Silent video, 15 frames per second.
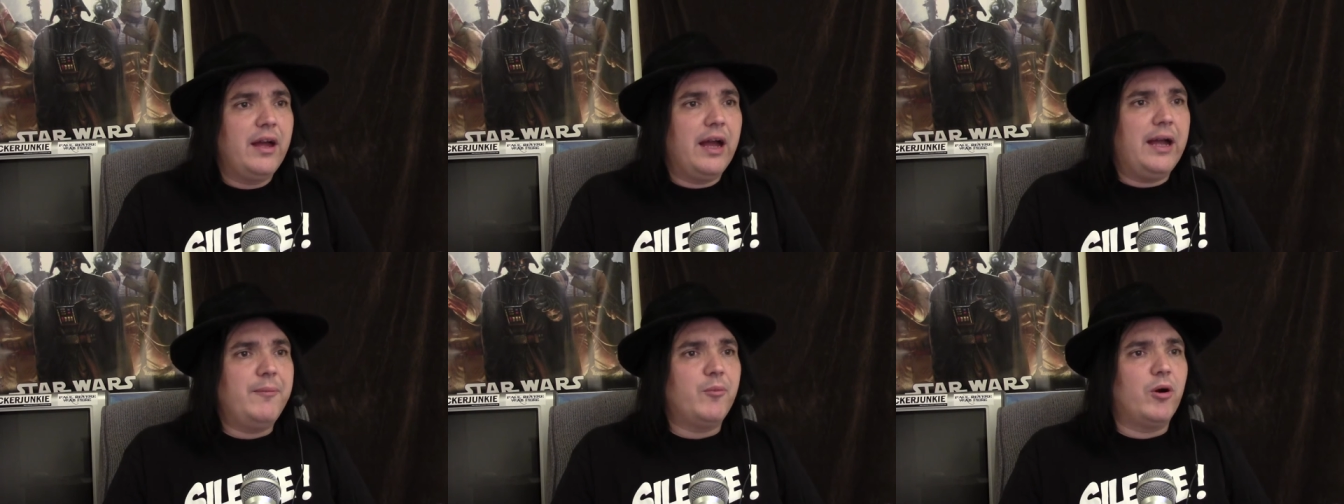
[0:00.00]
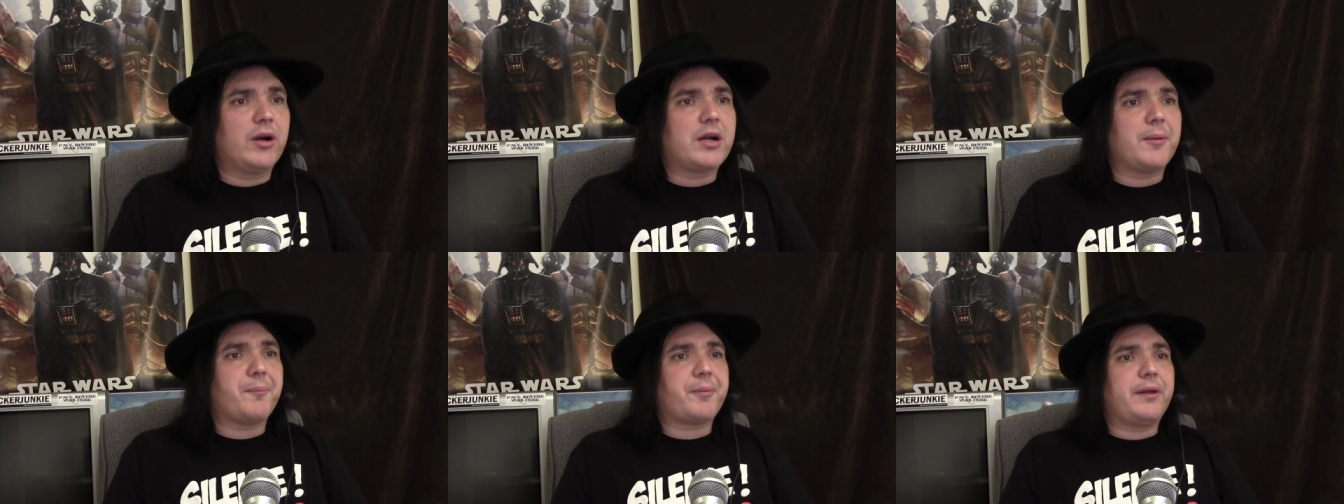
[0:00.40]
A more
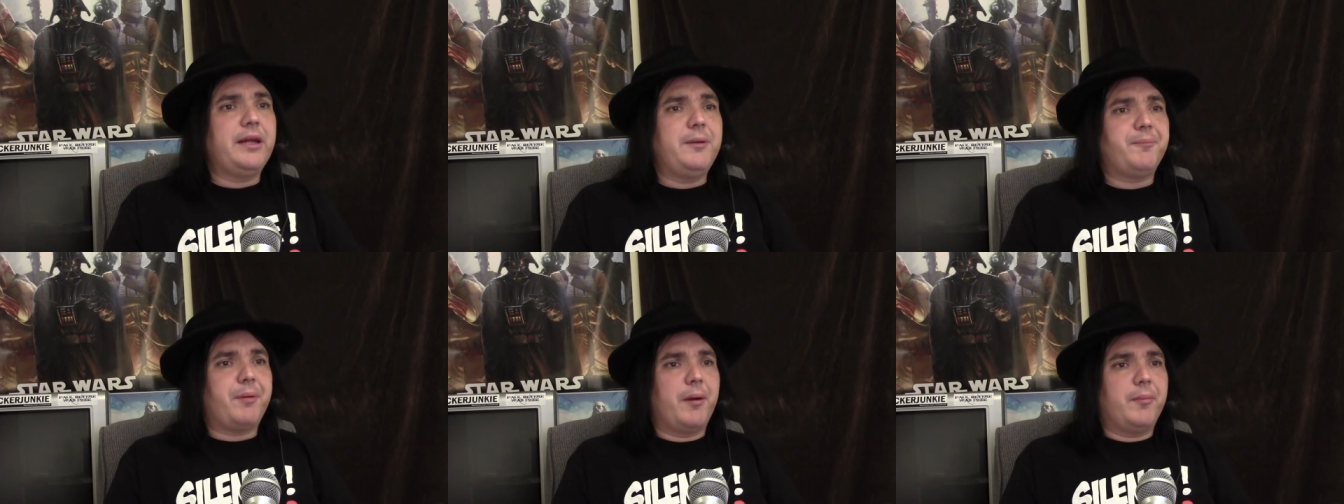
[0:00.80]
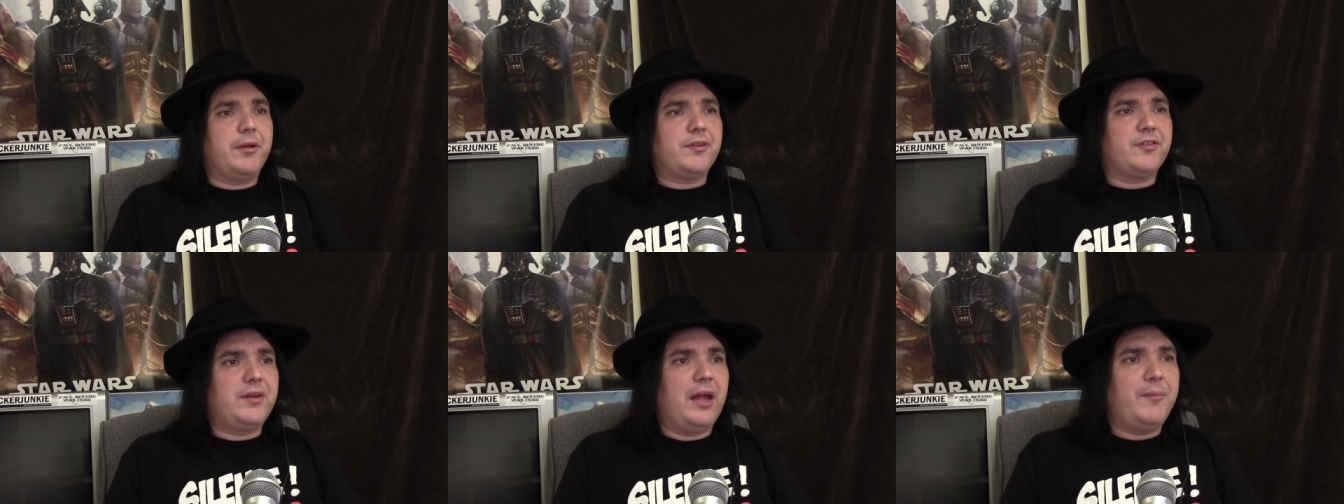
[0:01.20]
complete
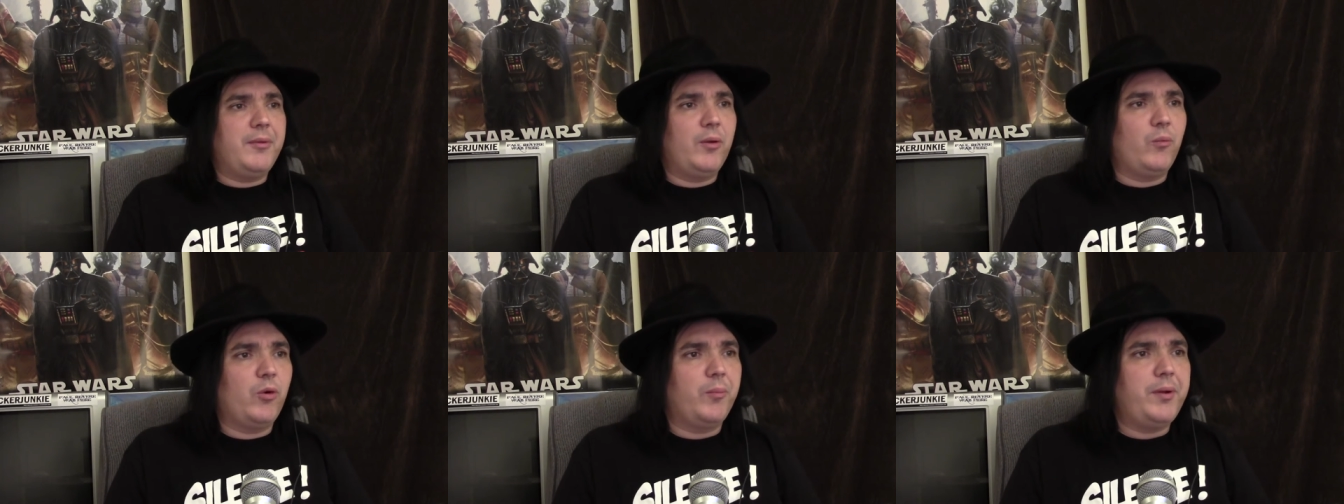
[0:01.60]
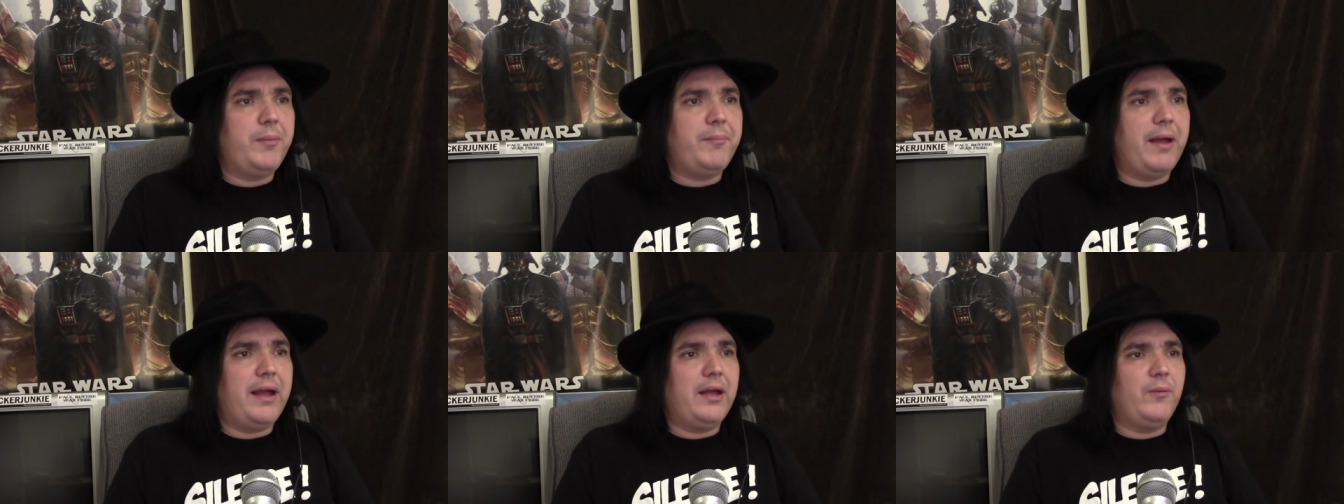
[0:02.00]
public statement will be
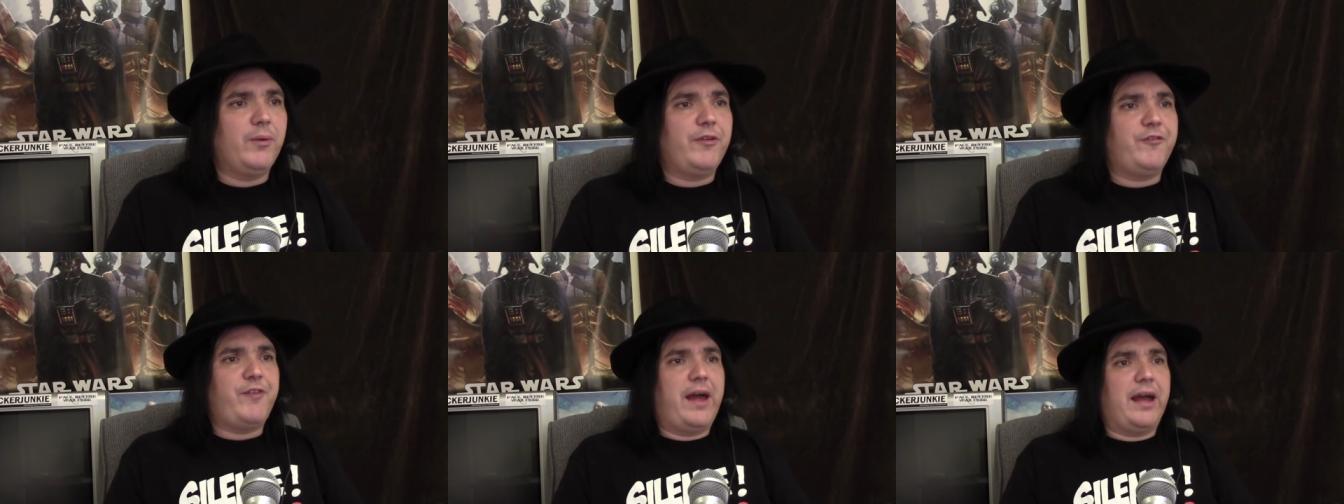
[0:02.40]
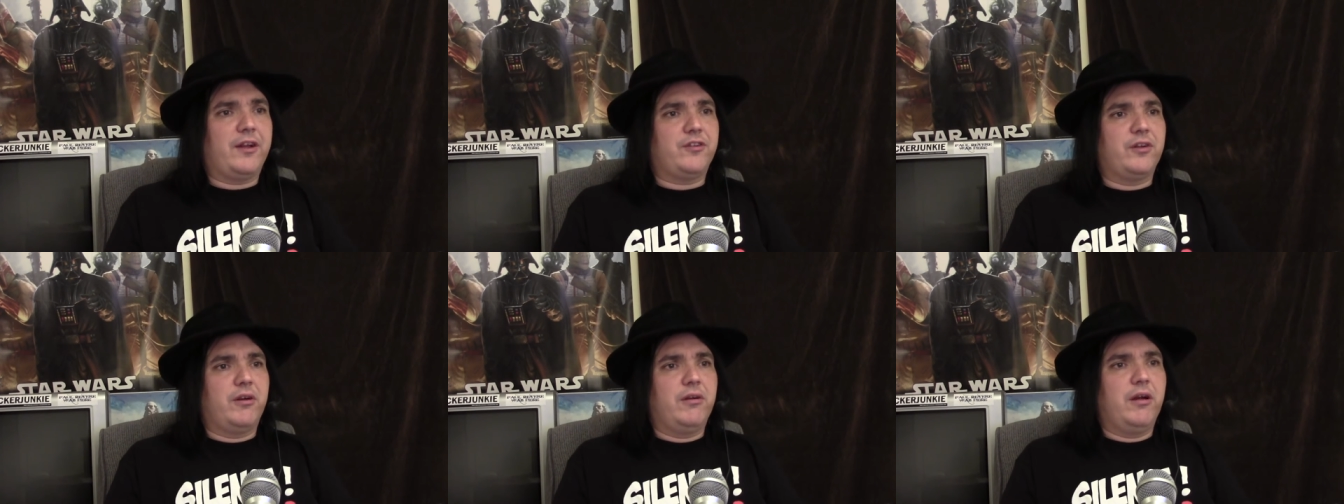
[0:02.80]
made when
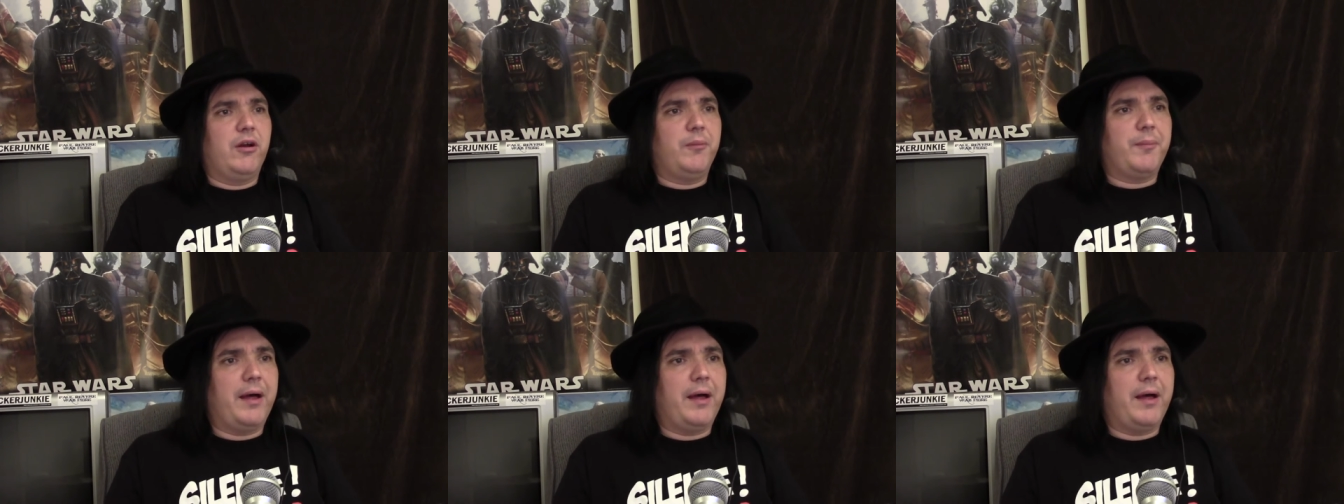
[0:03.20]
facts are known,